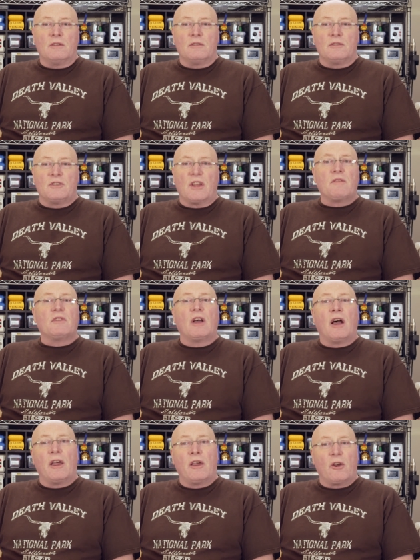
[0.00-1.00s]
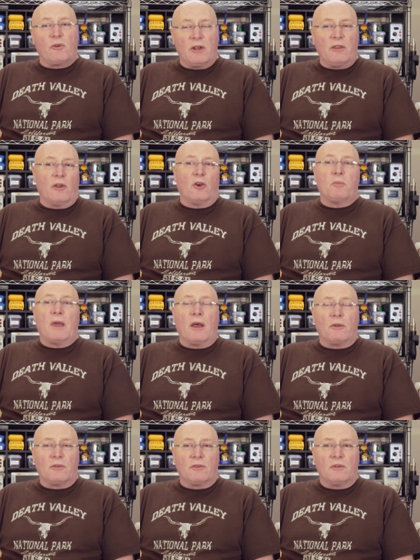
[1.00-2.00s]
7 IRE
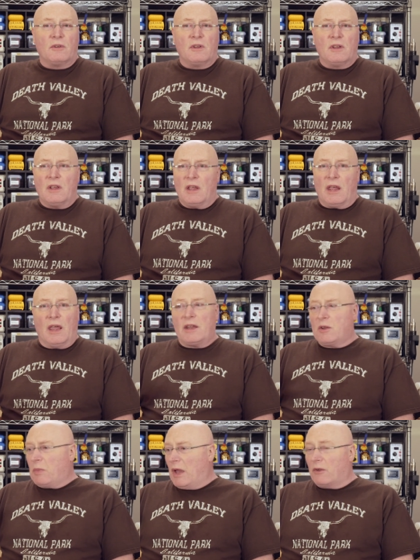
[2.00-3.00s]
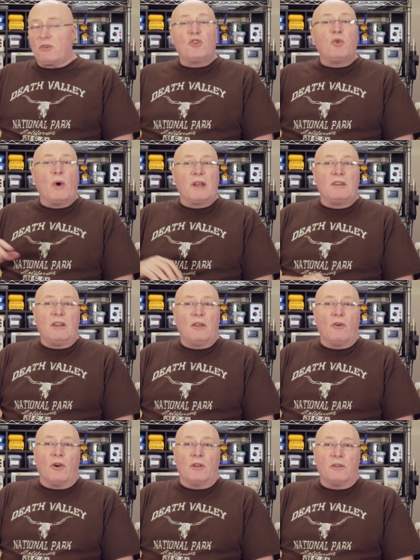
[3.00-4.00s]
thereabouts, and about 20
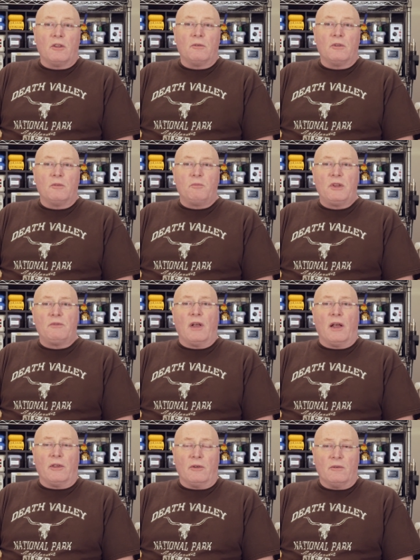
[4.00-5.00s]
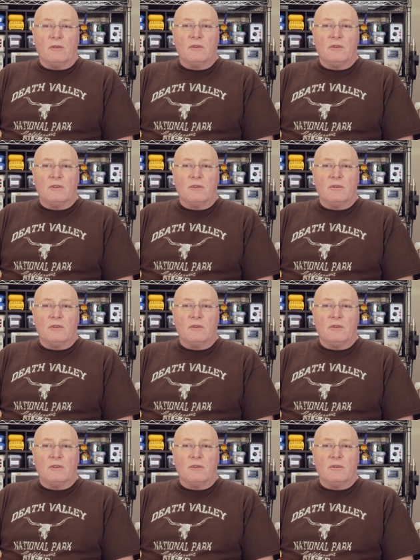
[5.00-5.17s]
on the bit value.